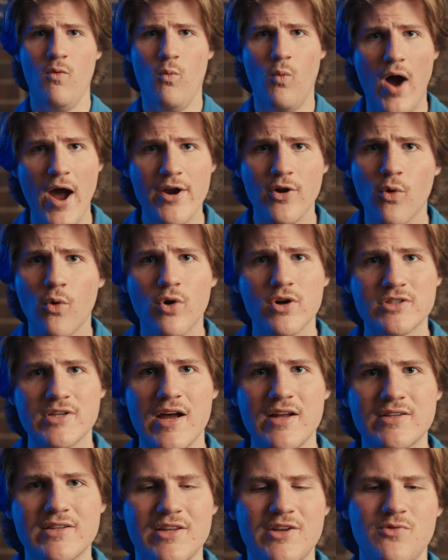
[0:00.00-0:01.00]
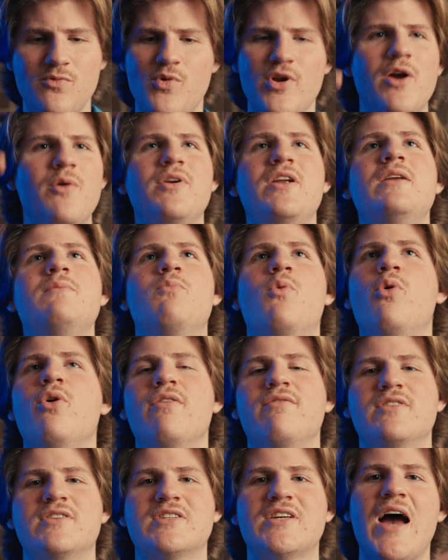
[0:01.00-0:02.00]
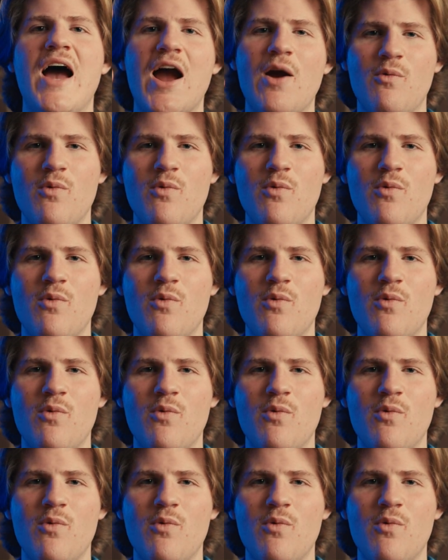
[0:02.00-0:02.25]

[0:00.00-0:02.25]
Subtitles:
Wider horizontally. We don't need more of the sky.